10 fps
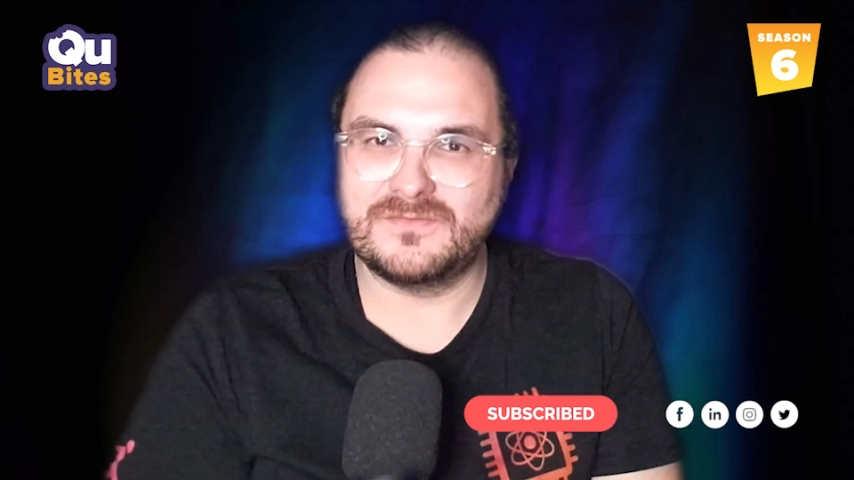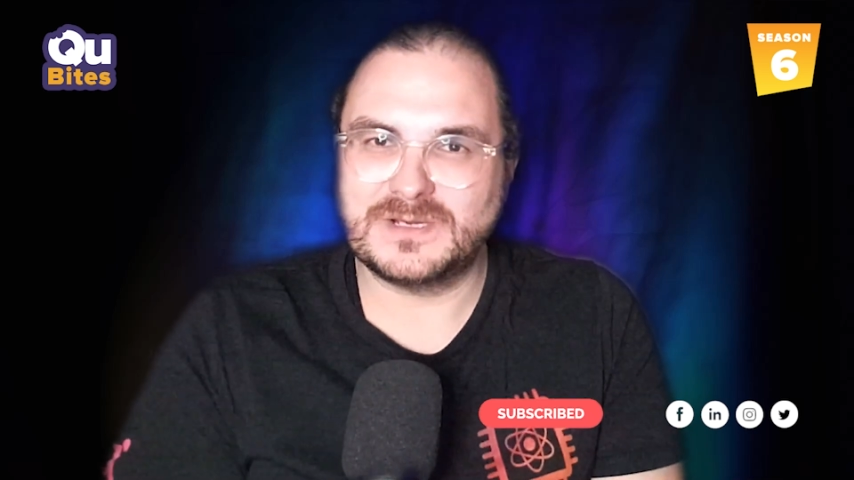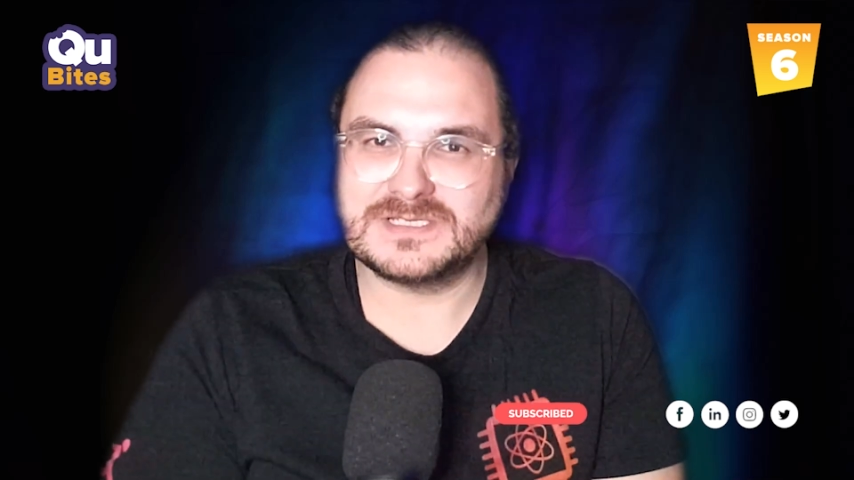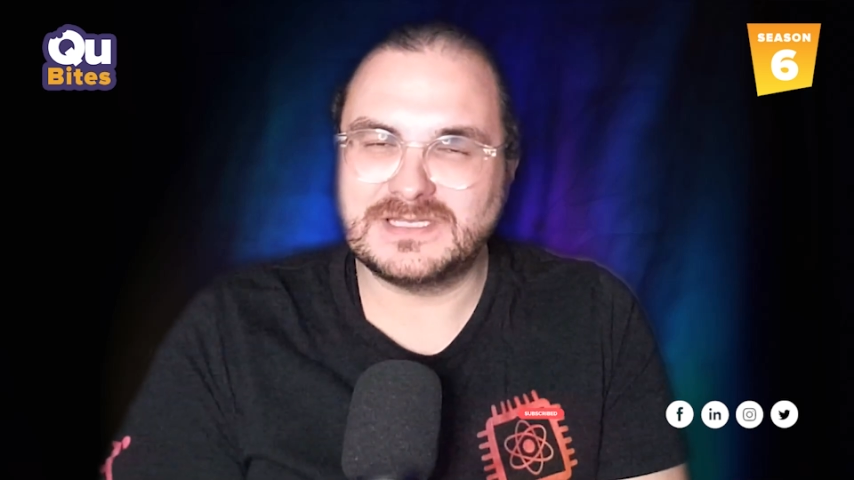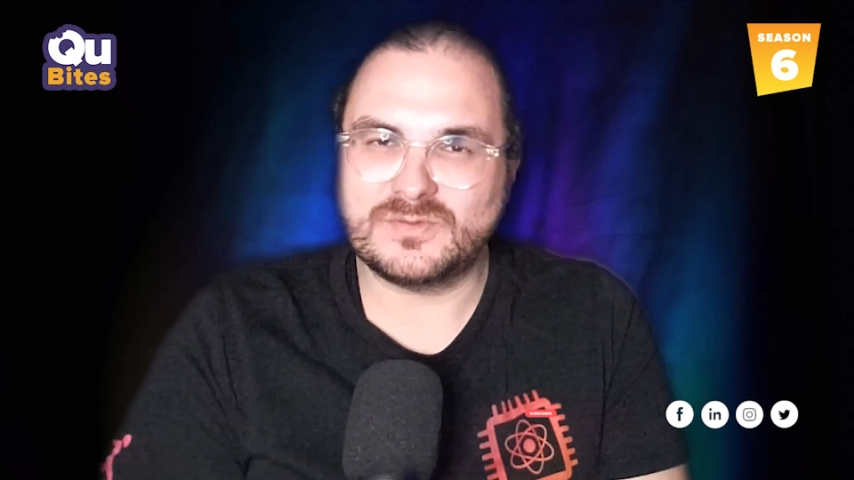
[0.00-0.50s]

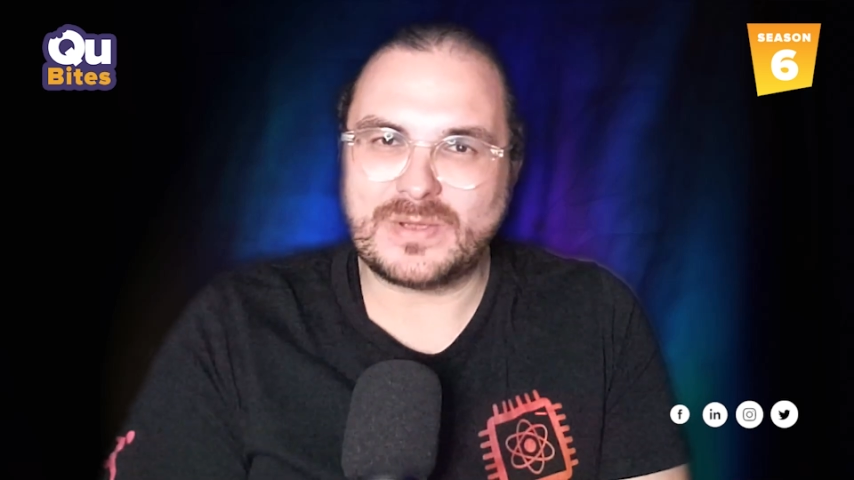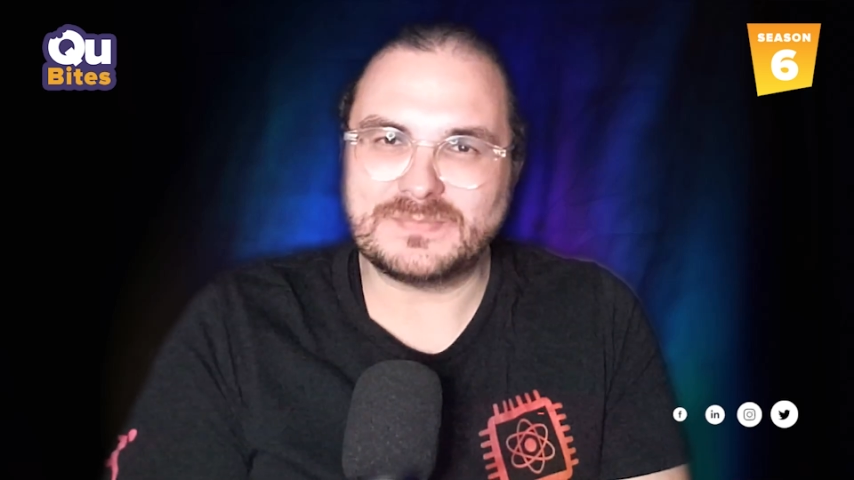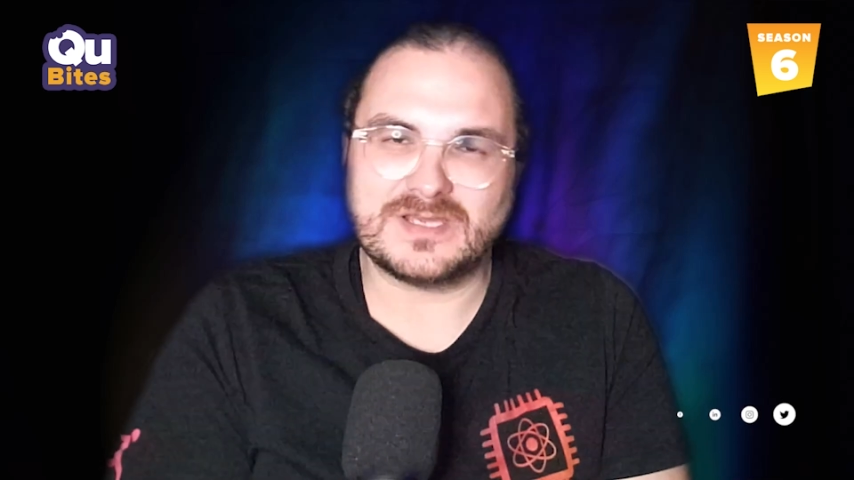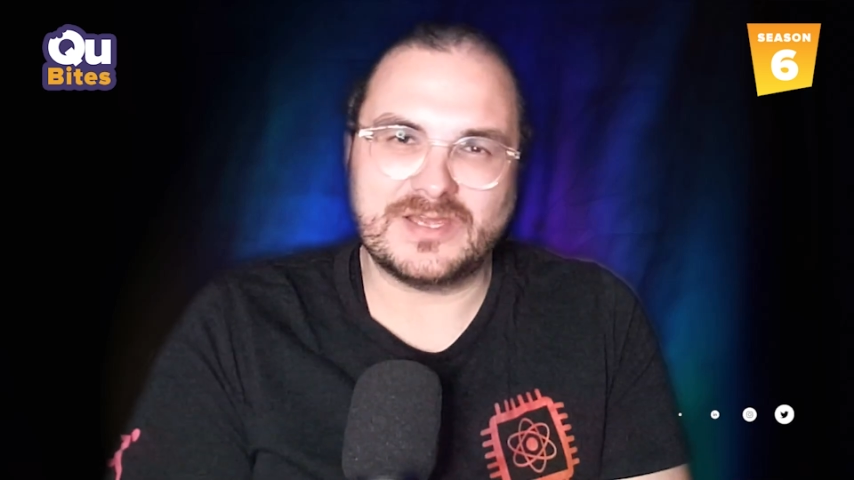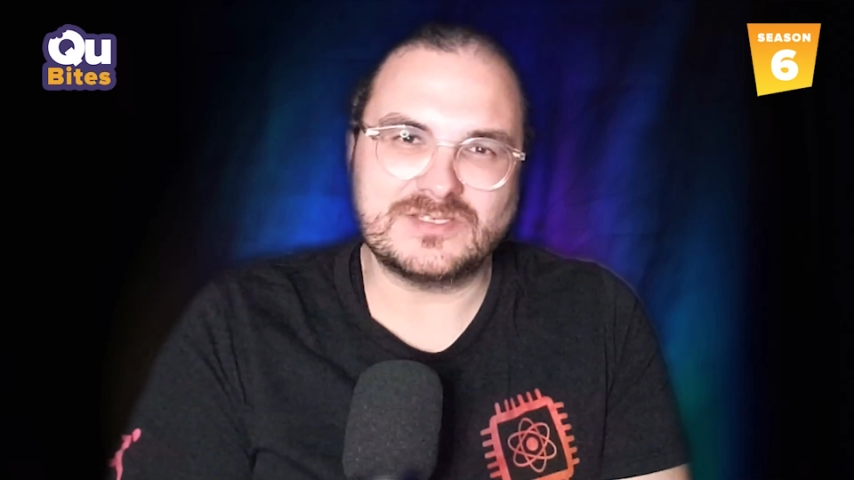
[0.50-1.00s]
visit the
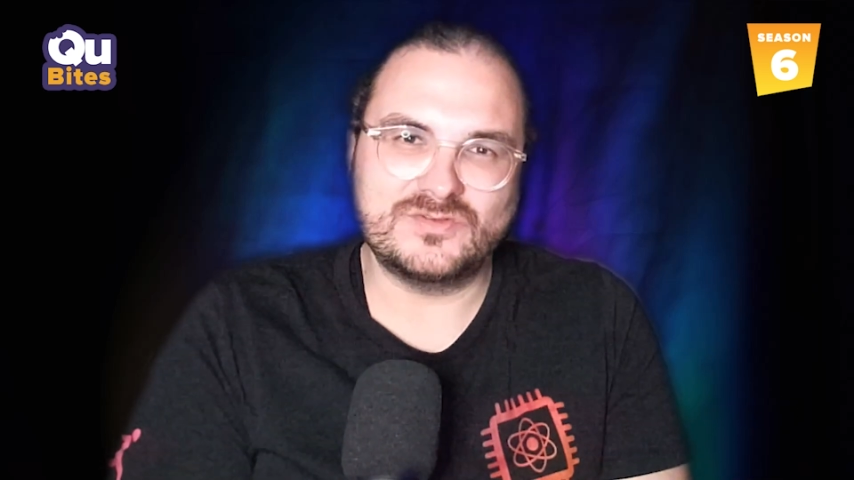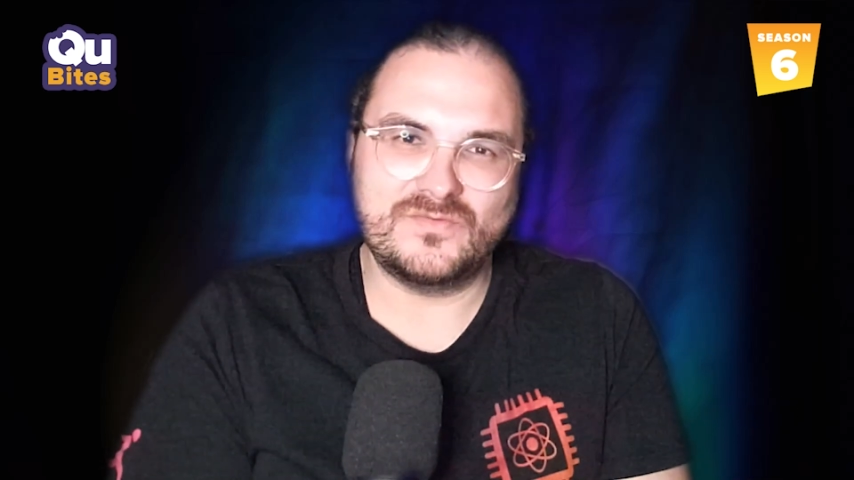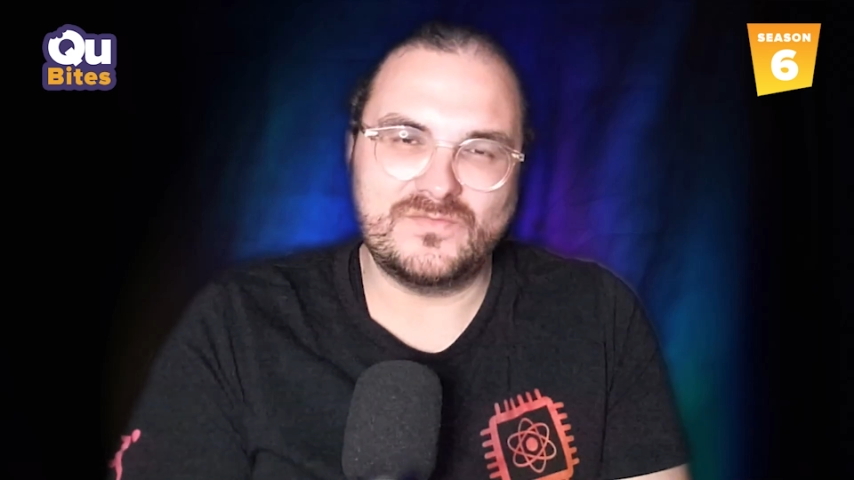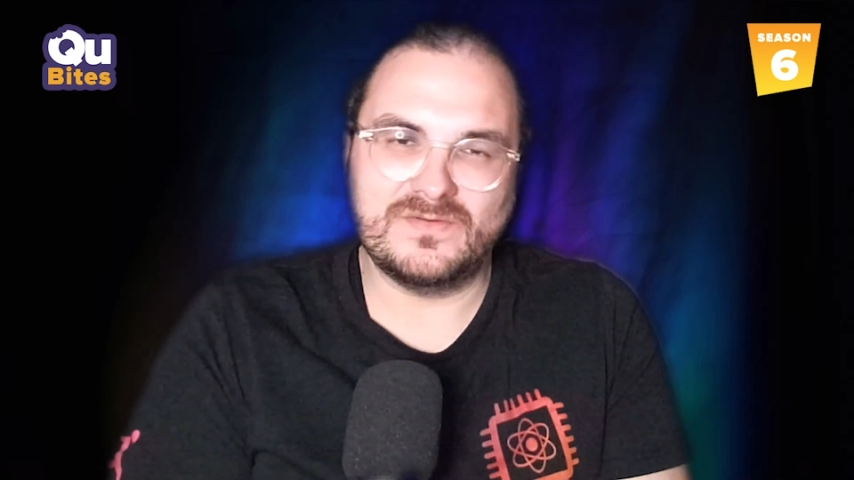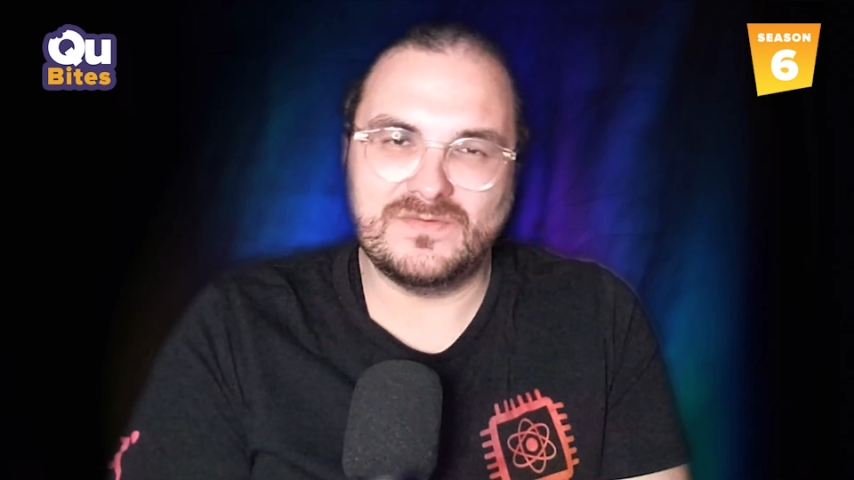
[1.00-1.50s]
website
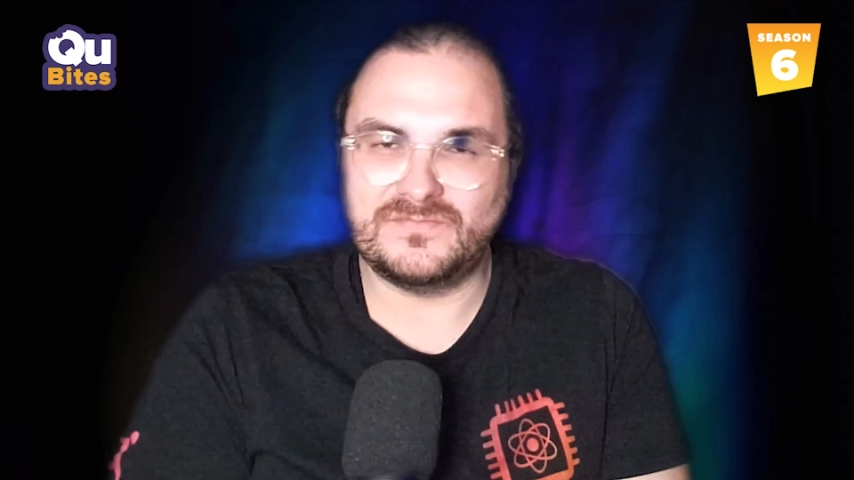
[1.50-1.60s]
to